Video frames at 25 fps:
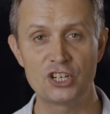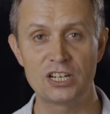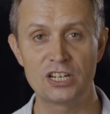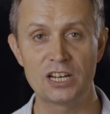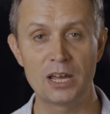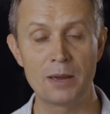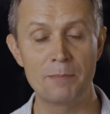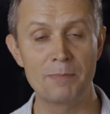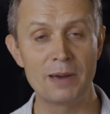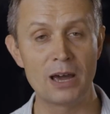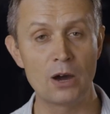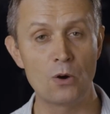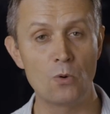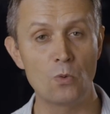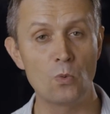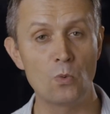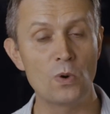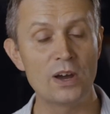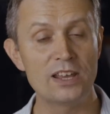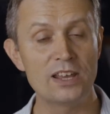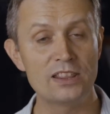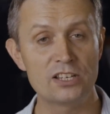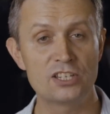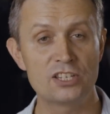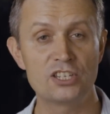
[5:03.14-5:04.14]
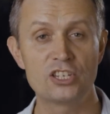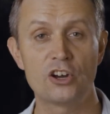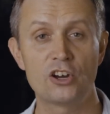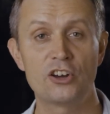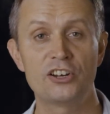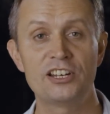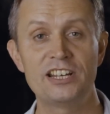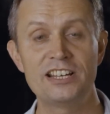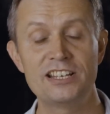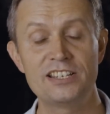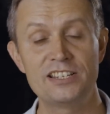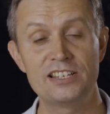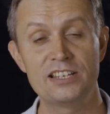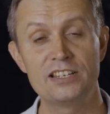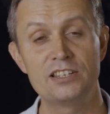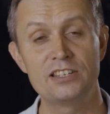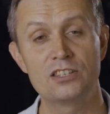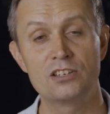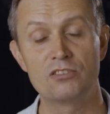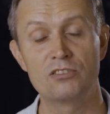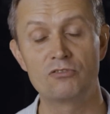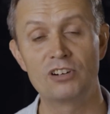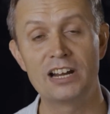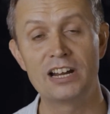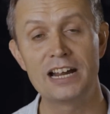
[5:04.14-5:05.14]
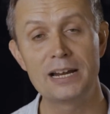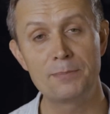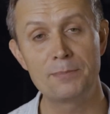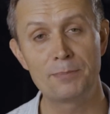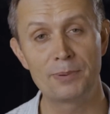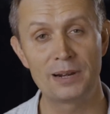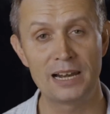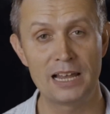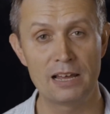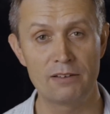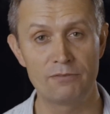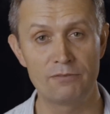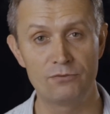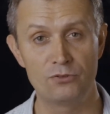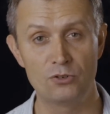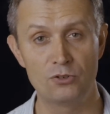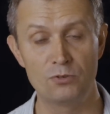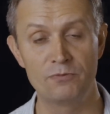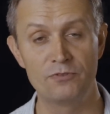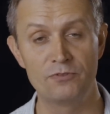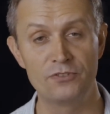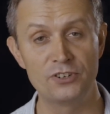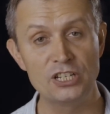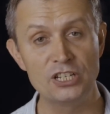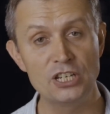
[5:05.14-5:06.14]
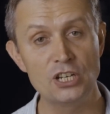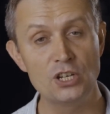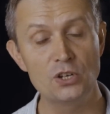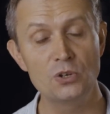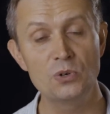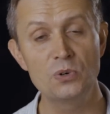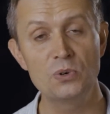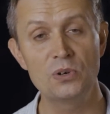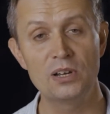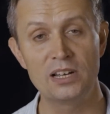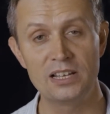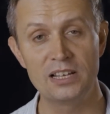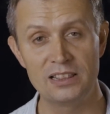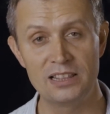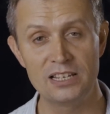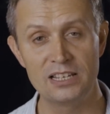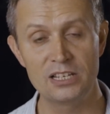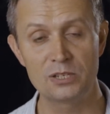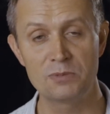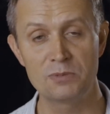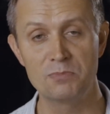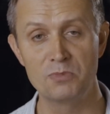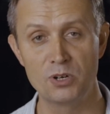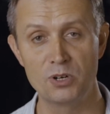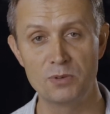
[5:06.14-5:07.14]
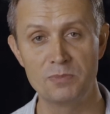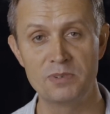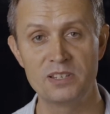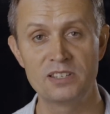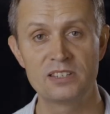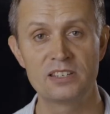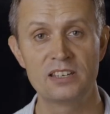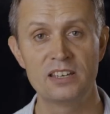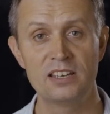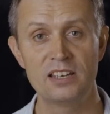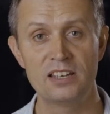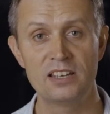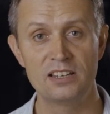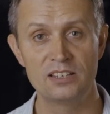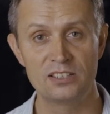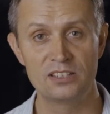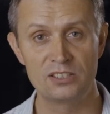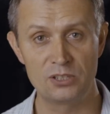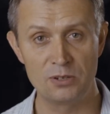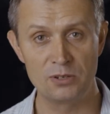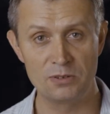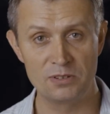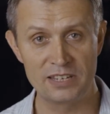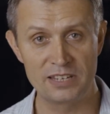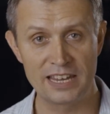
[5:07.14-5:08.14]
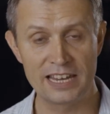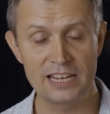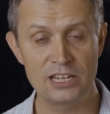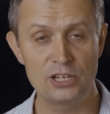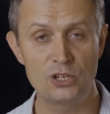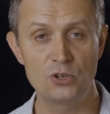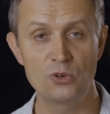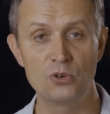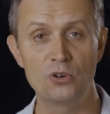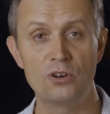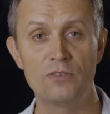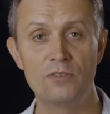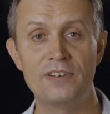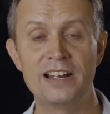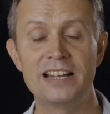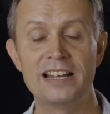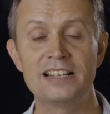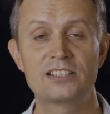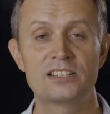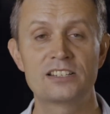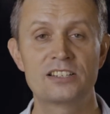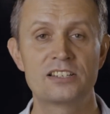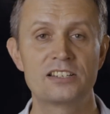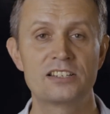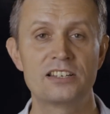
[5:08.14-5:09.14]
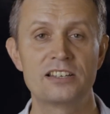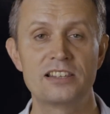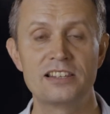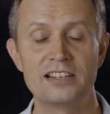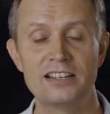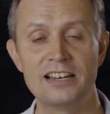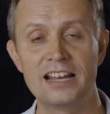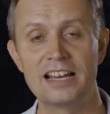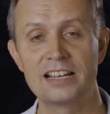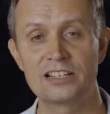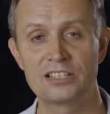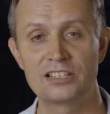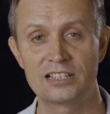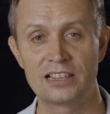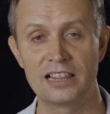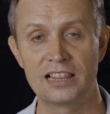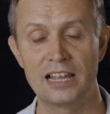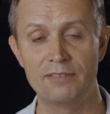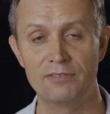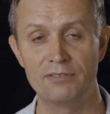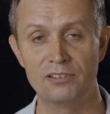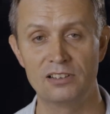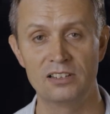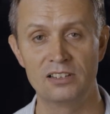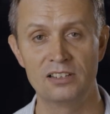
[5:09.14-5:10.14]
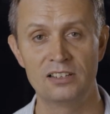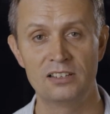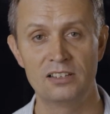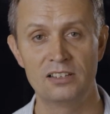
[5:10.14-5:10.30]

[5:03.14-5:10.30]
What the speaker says: about whether Sardius is the right platform for you at this moment to take your event to the next level.